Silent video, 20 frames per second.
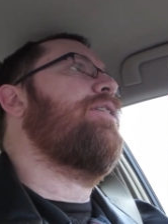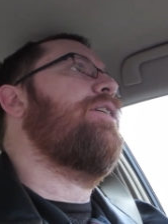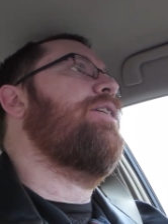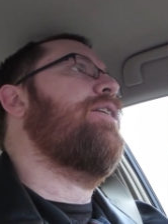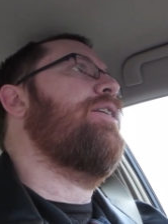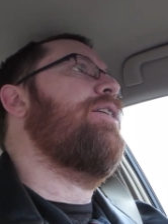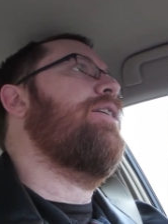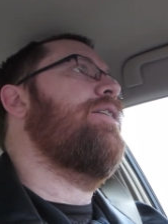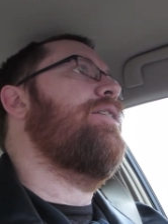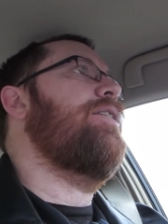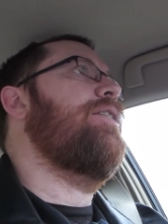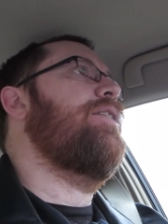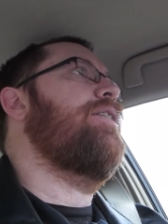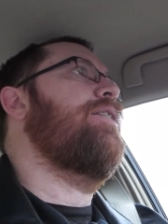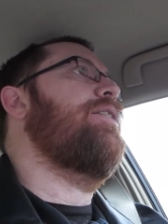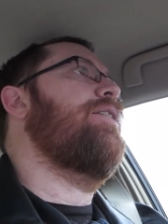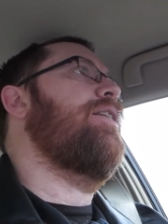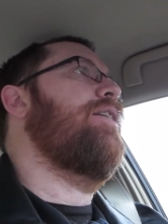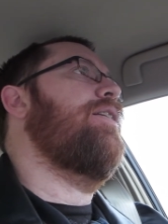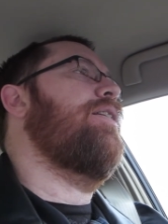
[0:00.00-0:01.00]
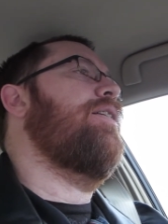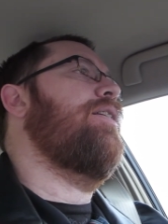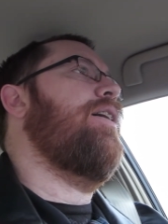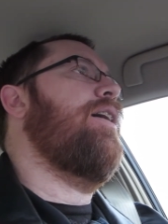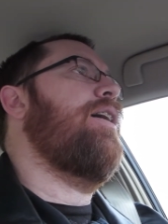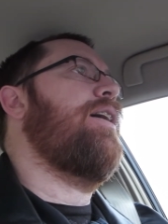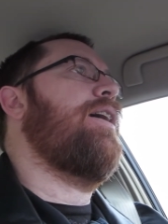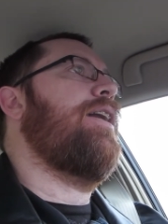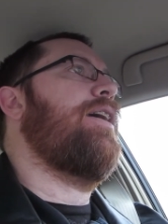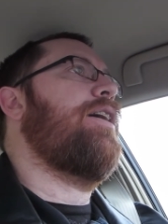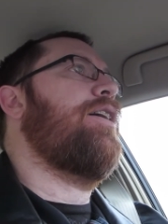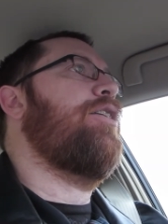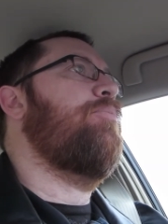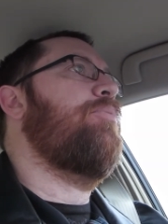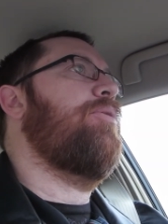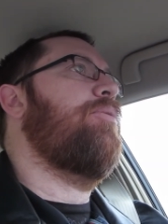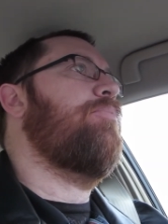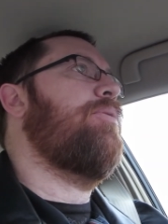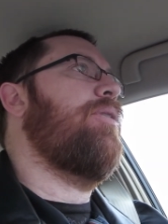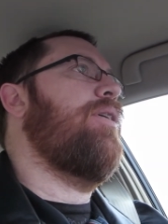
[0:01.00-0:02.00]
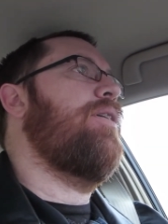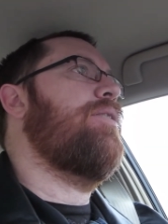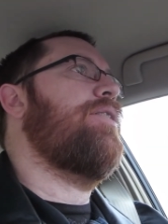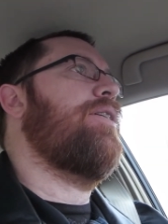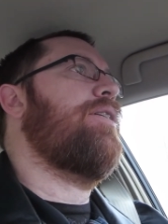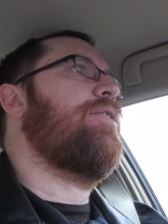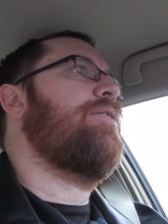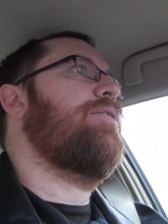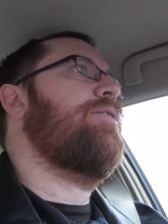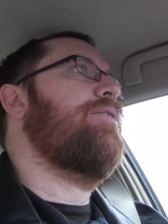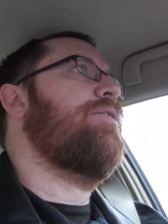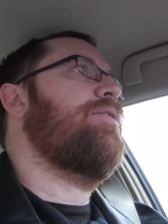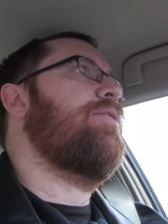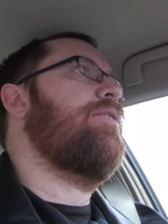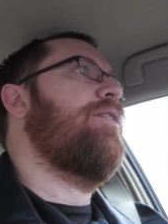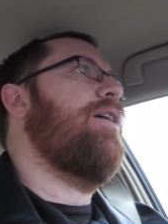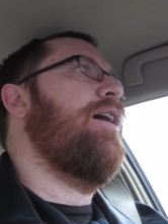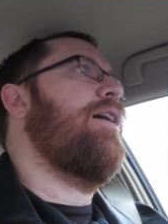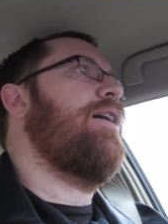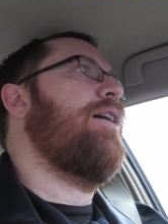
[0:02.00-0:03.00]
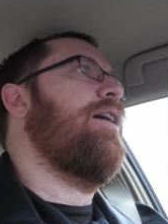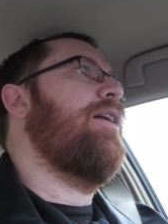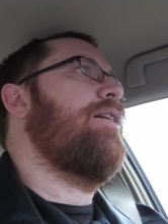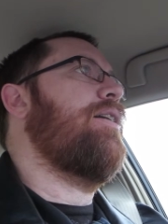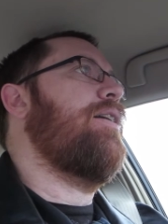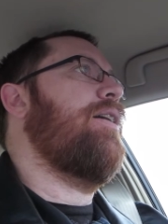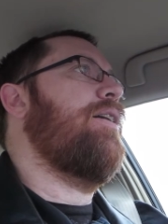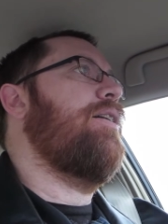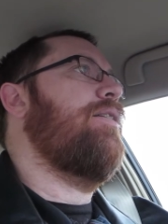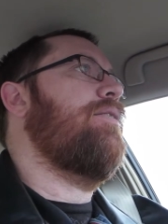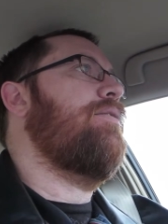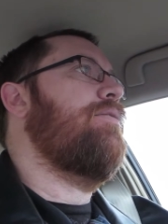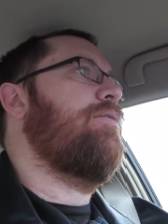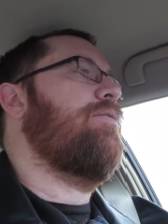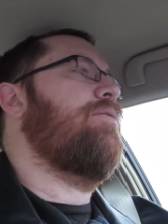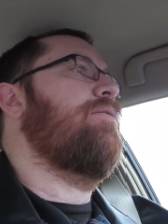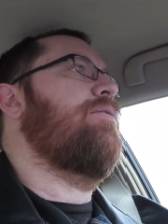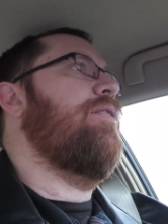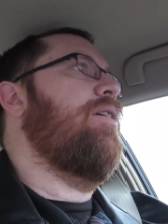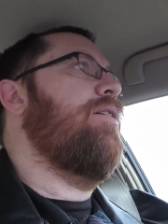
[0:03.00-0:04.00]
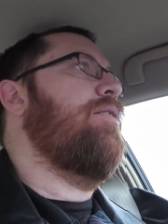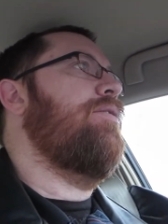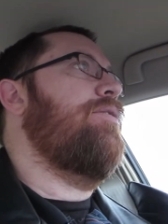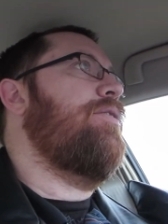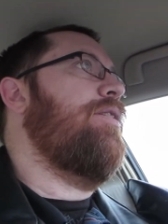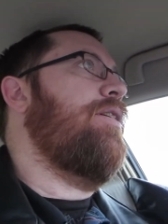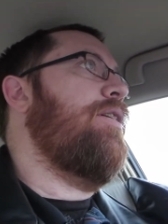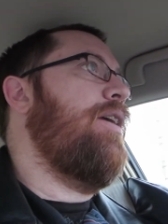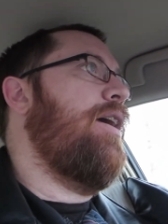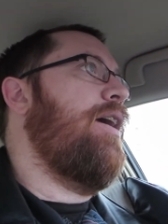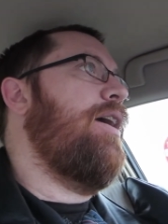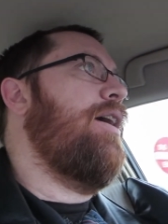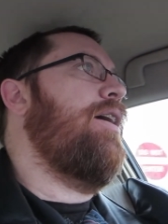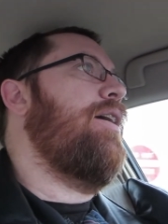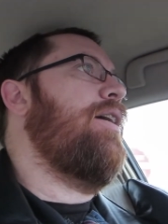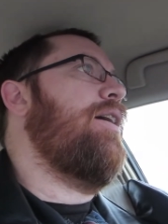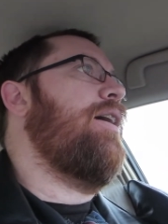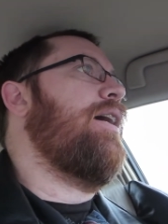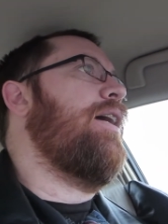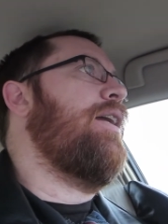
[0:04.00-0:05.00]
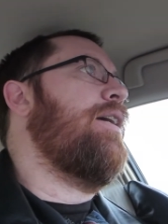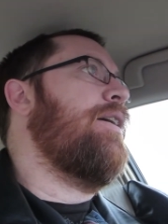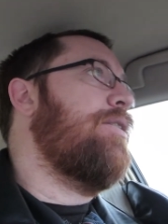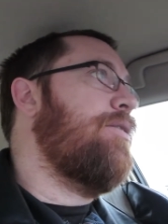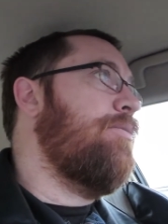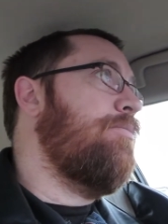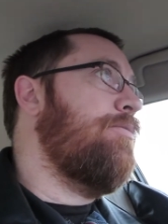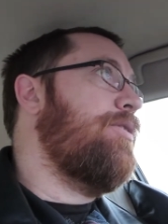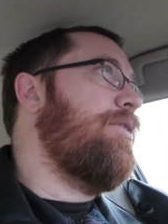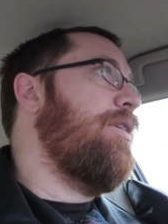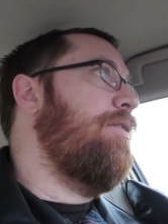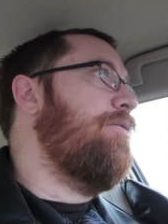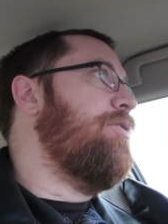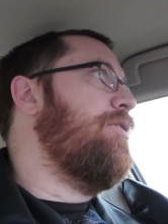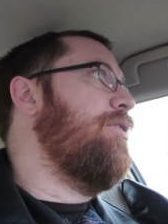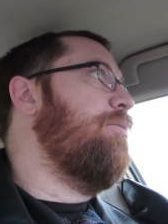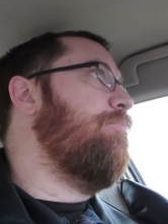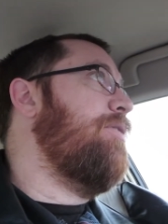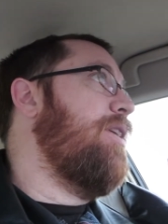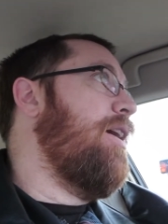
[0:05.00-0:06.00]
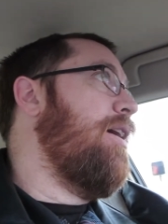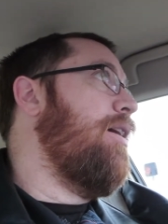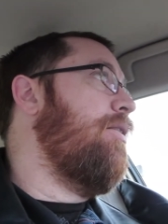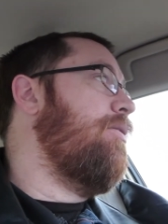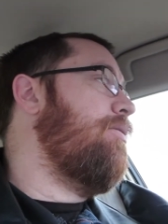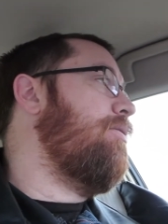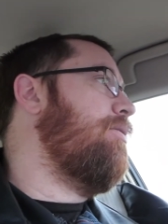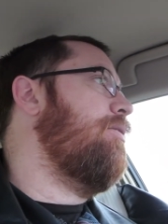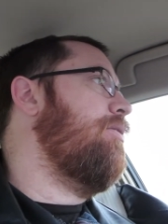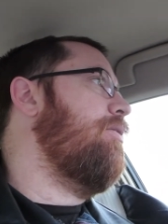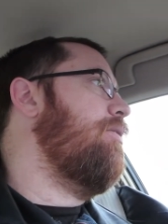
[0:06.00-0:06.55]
And then uh, I got a couple of projects I got to get done today. I got to get some stuff shipped out.